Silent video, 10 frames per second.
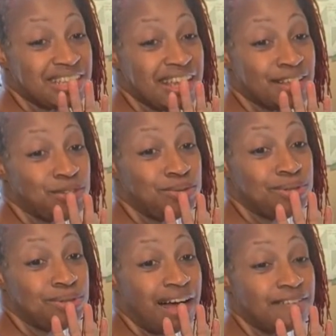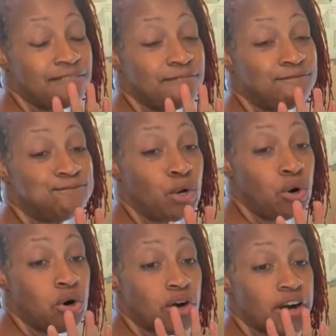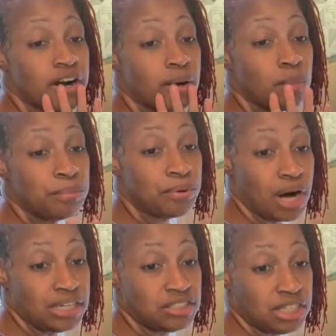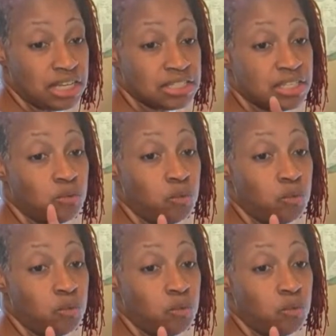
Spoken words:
And you got four projects.